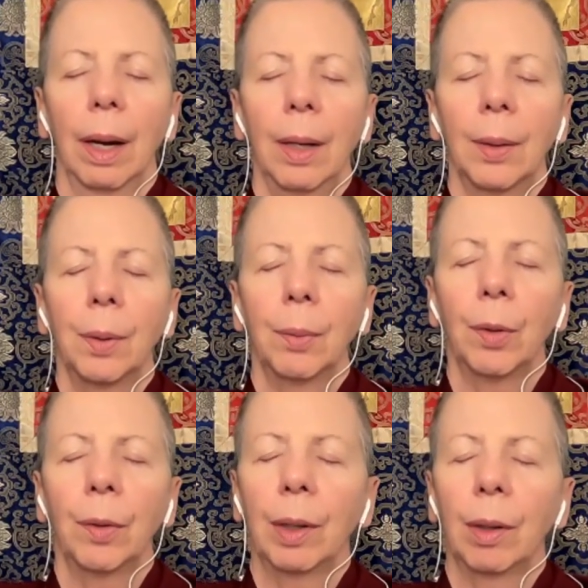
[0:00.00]
As we're
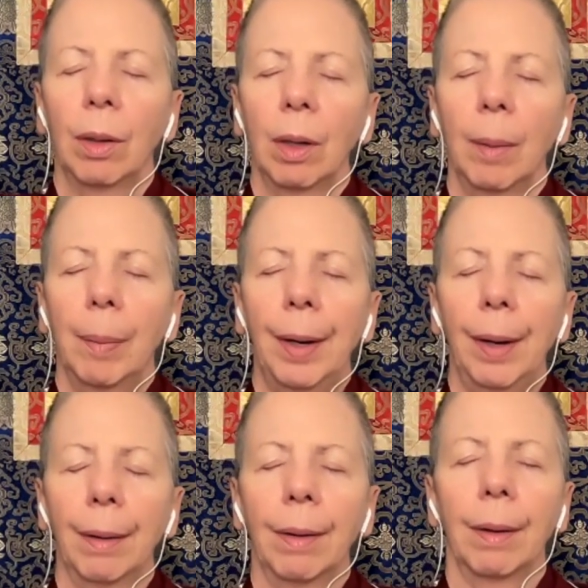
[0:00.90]
moving along our
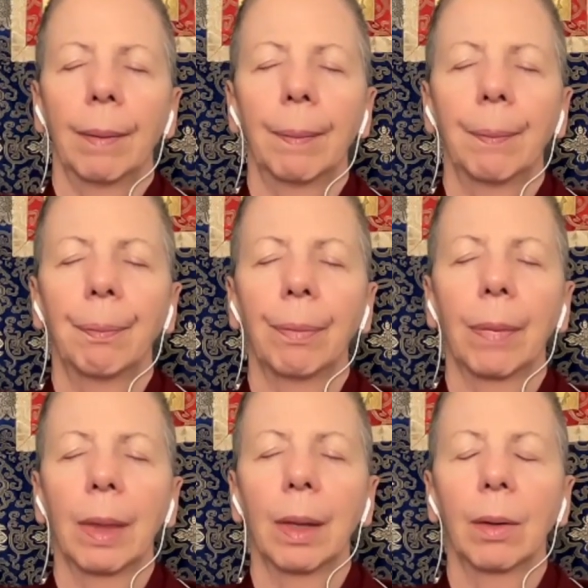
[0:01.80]
path.
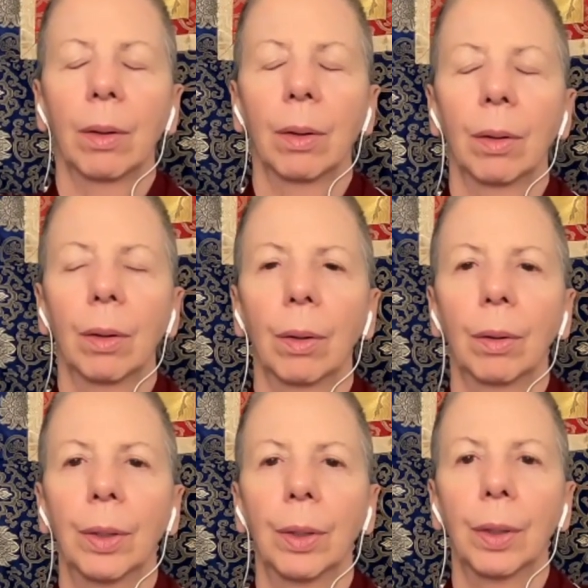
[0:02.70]

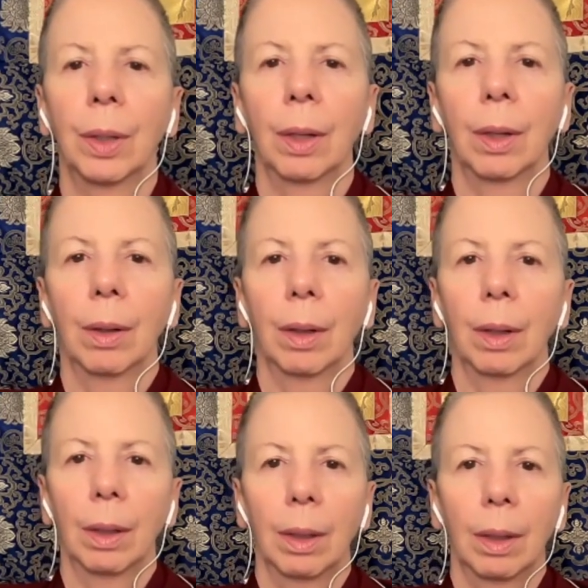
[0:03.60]
So just
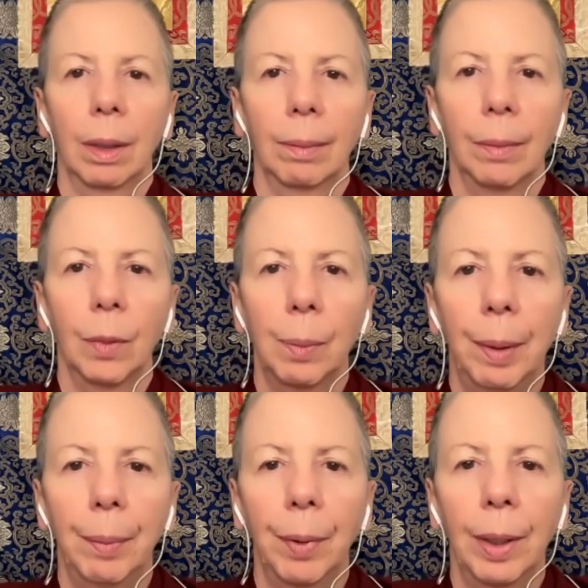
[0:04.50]

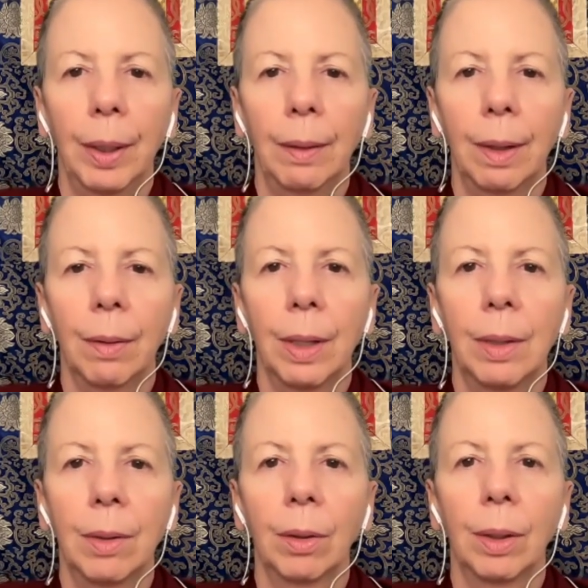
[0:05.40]
remembering there
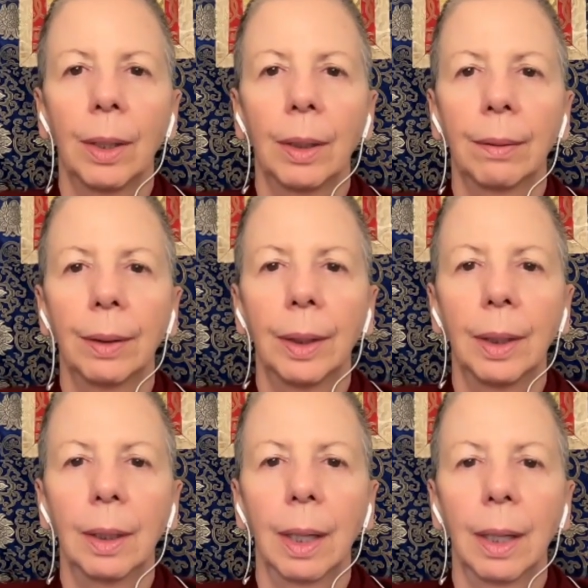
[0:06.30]
is no
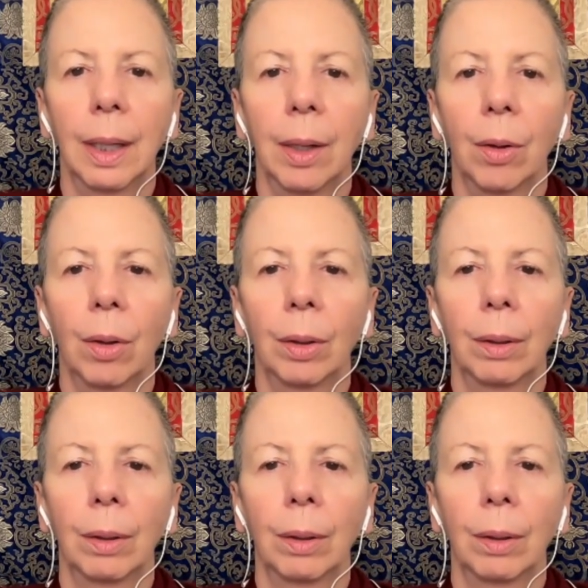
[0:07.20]
negativity that cannot